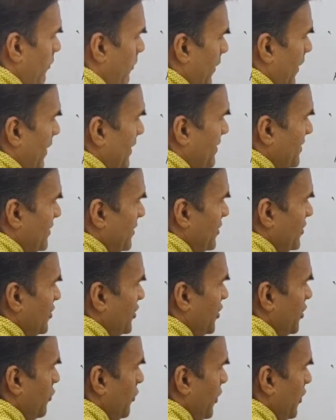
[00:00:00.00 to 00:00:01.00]
plus
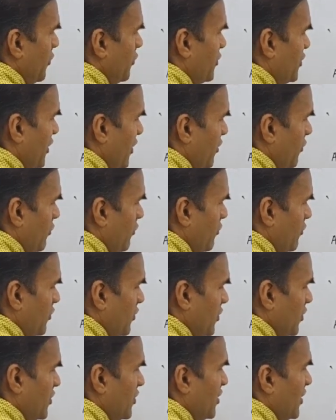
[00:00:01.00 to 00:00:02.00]
0 into 0,
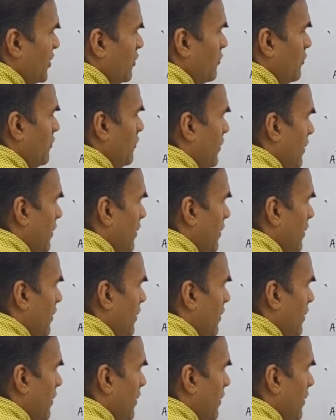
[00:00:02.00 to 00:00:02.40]
0.